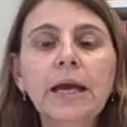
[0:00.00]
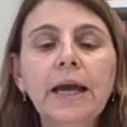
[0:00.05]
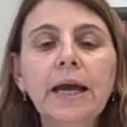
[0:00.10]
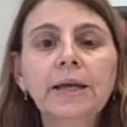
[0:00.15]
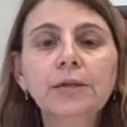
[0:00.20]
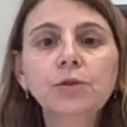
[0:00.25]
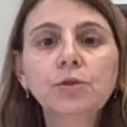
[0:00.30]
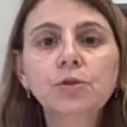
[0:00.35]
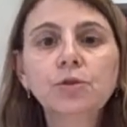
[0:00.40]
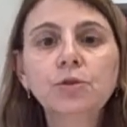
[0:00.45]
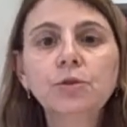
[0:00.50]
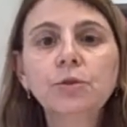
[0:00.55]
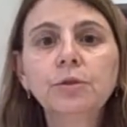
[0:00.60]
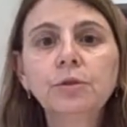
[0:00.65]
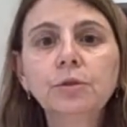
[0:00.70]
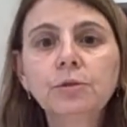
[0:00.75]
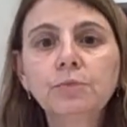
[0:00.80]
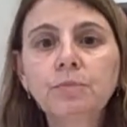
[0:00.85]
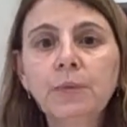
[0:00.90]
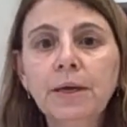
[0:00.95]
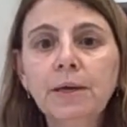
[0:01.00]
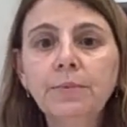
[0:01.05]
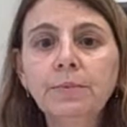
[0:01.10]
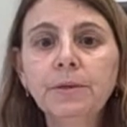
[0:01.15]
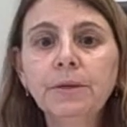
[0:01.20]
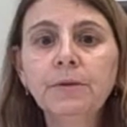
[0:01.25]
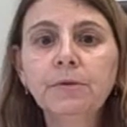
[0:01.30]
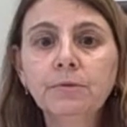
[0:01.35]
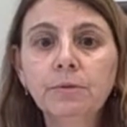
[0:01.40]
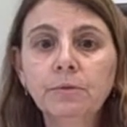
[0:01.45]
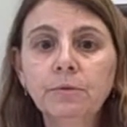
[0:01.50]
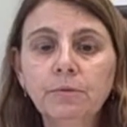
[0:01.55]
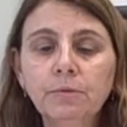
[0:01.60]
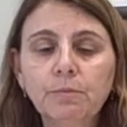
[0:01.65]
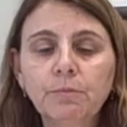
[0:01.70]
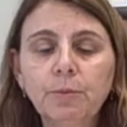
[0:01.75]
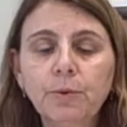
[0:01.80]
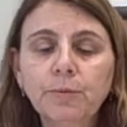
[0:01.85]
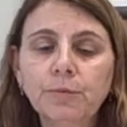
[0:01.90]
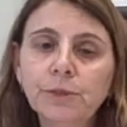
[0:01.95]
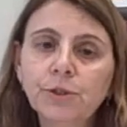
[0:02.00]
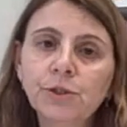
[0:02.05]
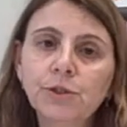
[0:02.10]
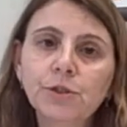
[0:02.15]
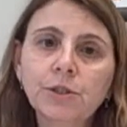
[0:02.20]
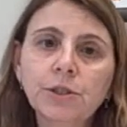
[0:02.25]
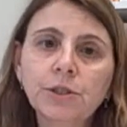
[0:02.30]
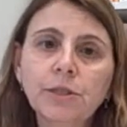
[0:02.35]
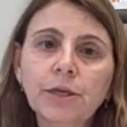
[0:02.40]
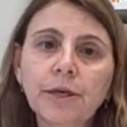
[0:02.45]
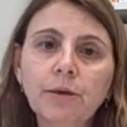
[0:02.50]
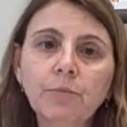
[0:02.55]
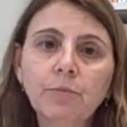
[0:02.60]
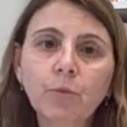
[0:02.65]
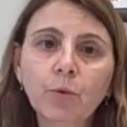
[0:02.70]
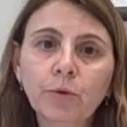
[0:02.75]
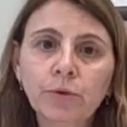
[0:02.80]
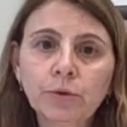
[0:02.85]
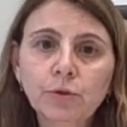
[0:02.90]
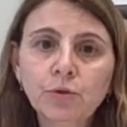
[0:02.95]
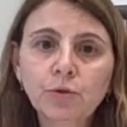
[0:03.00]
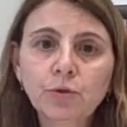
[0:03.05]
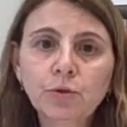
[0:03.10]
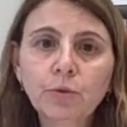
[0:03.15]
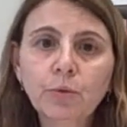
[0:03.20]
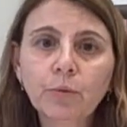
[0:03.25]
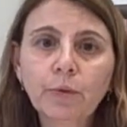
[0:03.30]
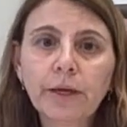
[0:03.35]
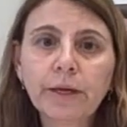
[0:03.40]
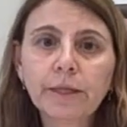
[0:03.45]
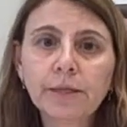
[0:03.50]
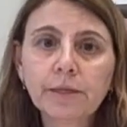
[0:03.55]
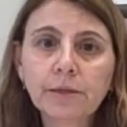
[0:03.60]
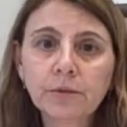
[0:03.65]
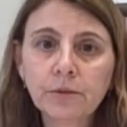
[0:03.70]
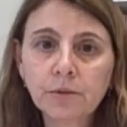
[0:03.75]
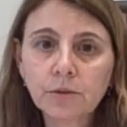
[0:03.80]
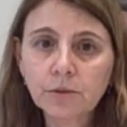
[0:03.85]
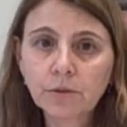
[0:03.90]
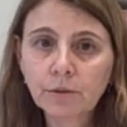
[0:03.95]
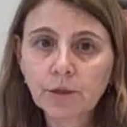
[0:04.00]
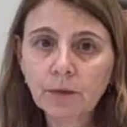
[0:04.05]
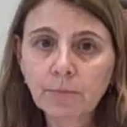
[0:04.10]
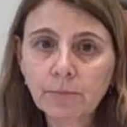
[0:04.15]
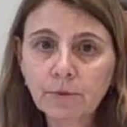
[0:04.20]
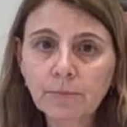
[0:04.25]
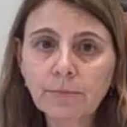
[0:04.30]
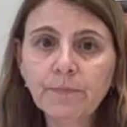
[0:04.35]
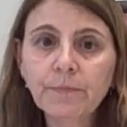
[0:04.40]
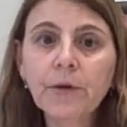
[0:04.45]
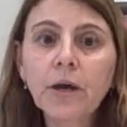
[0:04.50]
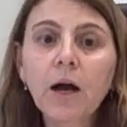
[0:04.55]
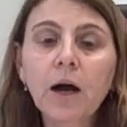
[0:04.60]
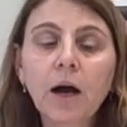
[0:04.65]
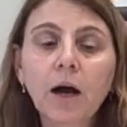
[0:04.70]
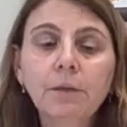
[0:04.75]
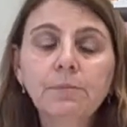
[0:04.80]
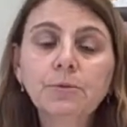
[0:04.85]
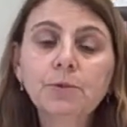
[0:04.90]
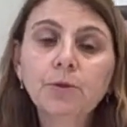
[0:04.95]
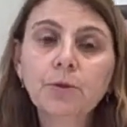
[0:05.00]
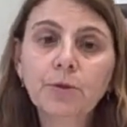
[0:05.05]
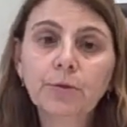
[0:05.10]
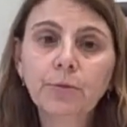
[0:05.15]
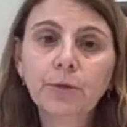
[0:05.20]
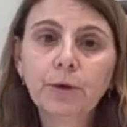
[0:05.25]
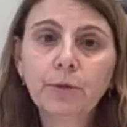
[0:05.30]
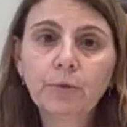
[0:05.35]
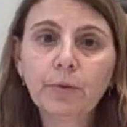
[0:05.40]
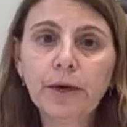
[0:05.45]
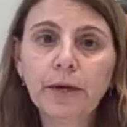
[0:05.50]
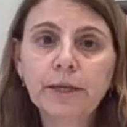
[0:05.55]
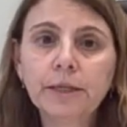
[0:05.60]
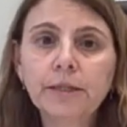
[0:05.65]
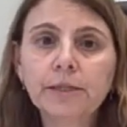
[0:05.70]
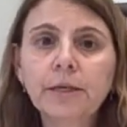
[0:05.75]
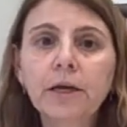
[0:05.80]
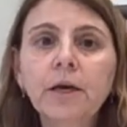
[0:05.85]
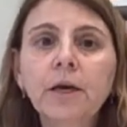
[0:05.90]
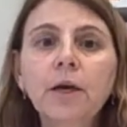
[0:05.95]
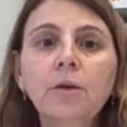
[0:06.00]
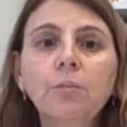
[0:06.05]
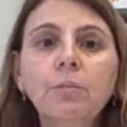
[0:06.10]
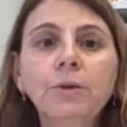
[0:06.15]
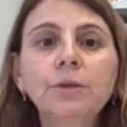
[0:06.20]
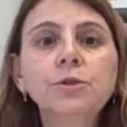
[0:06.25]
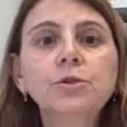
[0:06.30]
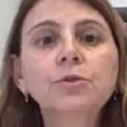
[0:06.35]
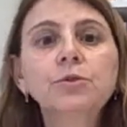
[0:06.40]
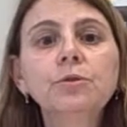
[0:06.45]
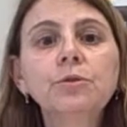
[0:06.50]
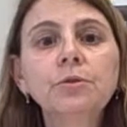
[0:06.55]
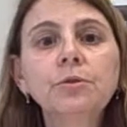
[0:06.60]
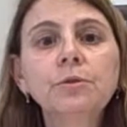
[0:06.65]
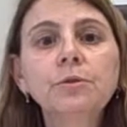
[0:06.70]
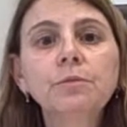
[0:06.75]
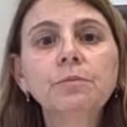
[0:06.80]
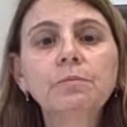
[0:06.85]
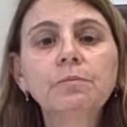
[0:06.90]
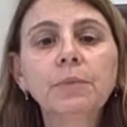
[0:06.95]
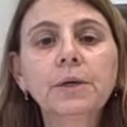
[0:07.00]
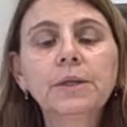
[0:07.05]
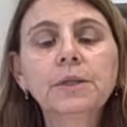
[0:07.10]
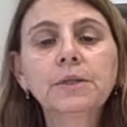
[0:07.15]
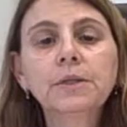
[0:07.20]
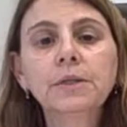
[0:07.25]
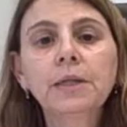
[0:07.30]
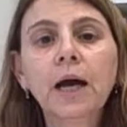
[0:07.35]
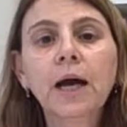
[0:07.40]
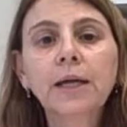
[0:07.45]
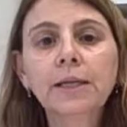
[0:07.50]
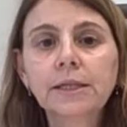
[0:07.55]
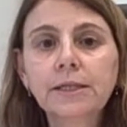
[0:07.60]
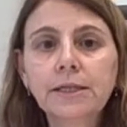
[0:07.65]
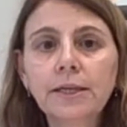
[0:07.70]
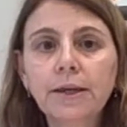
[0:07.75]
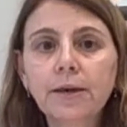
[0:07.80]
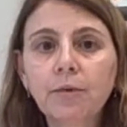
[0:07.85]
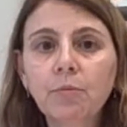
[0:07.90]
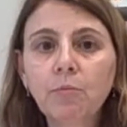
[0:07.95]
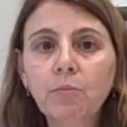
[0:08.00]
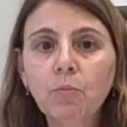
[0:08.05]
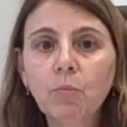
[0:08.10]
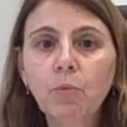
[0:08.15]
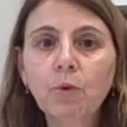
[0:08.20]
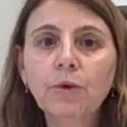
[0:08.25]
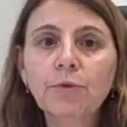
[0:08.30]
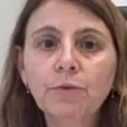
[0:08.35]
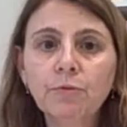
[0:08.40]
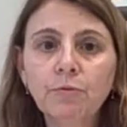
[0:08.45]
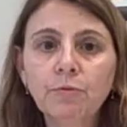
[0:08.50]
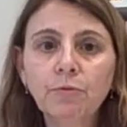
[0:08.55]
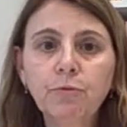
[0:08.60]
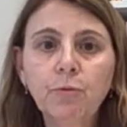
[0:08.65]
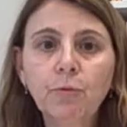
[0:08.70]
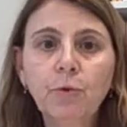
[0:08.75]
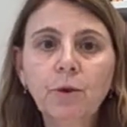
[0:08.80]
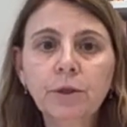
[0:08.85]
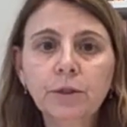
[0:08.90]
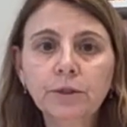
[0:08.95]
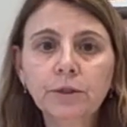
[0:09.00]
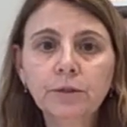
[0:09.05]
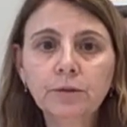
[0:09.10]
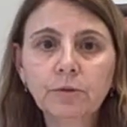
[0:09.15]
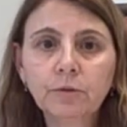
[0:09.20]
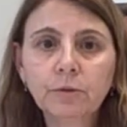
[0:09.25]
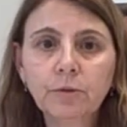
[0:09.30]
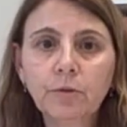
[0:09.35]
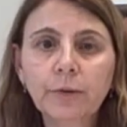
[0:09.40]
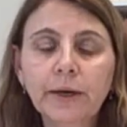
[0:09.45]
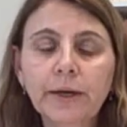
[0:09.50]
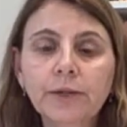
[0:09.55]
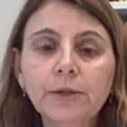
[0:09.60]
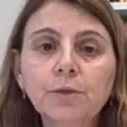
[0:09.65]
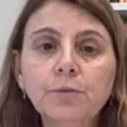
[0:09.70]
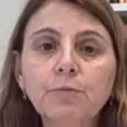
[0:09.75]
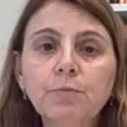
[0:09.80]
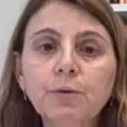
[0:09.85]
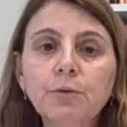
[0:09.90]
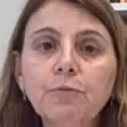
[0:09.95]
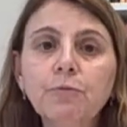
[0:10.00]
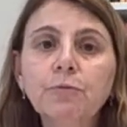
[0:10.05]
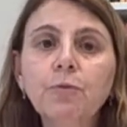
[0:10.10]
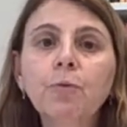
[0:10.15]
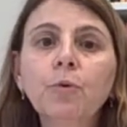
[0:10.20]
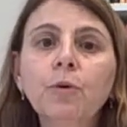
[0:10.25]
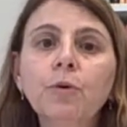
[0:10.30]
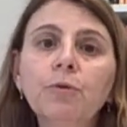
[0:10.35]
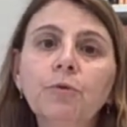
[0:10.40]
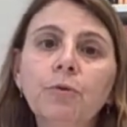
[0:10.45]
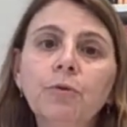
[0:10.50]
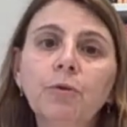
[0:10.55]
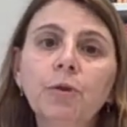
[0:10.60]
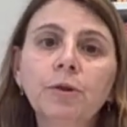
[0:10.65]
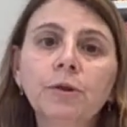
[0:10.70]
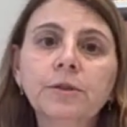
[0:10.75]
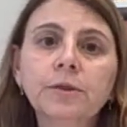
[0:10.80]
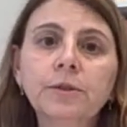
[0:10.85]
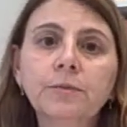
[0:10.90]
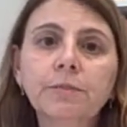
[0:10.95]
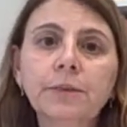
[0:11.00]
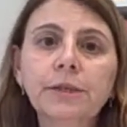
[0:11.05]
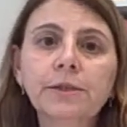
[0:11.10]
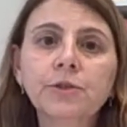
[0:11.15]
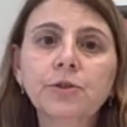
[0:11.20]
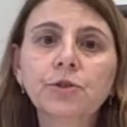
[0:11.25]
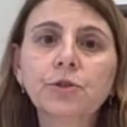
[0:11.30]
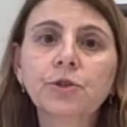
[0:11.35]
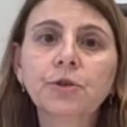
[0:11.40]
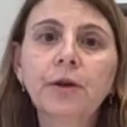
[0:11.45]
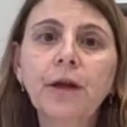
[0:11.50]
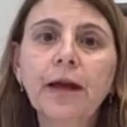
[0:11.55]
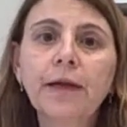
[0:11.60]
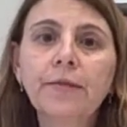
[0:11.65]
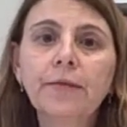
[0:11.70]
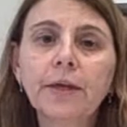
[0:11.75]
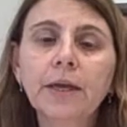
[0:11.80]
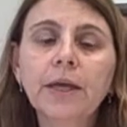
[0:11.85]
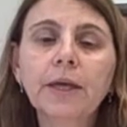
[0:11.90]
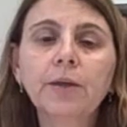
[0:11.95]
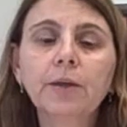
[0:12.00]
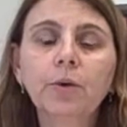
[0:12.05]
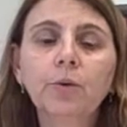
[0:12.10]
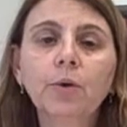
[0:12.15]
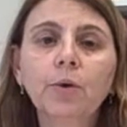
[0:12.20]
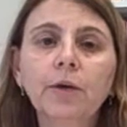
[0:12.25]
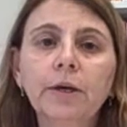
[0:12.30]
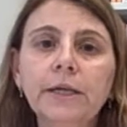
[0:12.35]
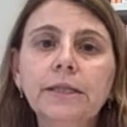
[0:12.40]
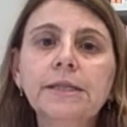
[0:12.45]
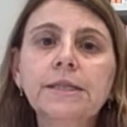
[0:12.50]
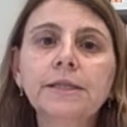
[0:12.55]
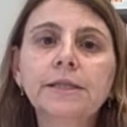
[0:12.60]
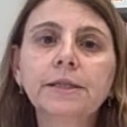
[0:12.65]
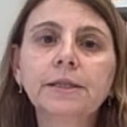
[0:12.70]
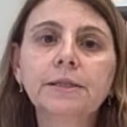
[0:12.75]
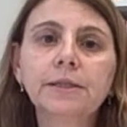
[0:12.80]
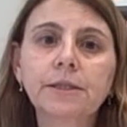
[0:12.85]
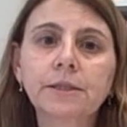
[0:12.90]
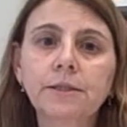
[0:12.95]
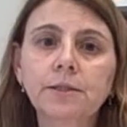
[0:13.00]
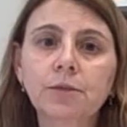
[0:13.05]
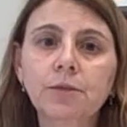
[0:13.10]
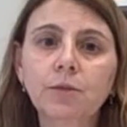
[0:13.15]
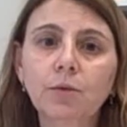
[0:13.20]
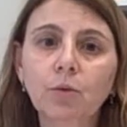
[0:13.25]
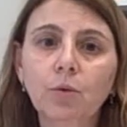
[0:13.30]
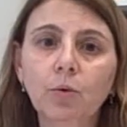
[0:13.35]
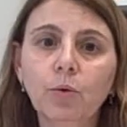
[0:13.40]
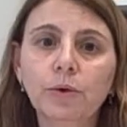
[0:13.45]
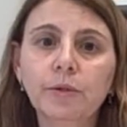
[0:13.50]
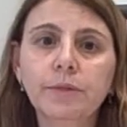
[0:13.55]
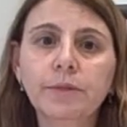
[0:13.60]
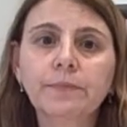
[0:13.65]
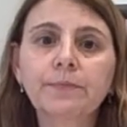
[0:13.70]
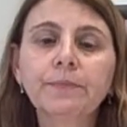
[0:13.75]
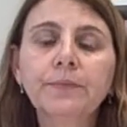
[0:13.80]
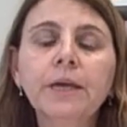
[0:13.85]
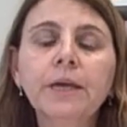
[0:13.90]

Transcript: and students may be given permission to take more than 2 credits in the summer, up to 3 credits, but students must not take more than 4 clinical credits before the fall semester and the NURS 660 course.